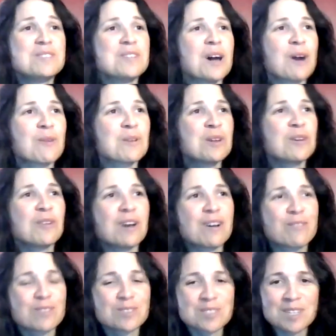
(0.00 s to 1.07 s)
downhill
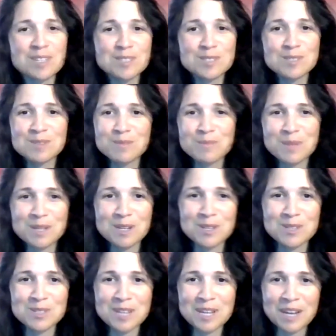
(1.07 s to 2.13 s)
ever since
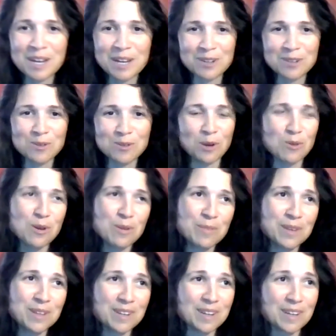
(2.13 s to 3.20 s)
because I got new
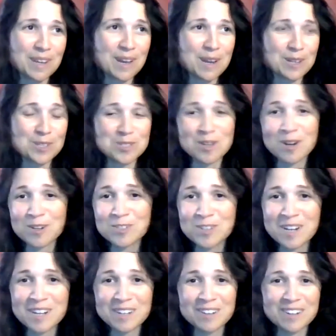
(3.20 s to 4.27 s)
equipment, I got a star
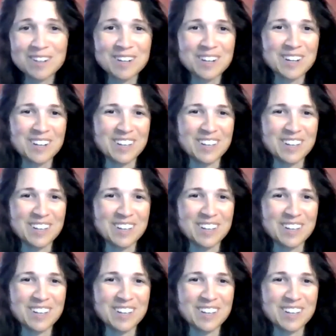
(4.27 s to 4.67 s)
tracker,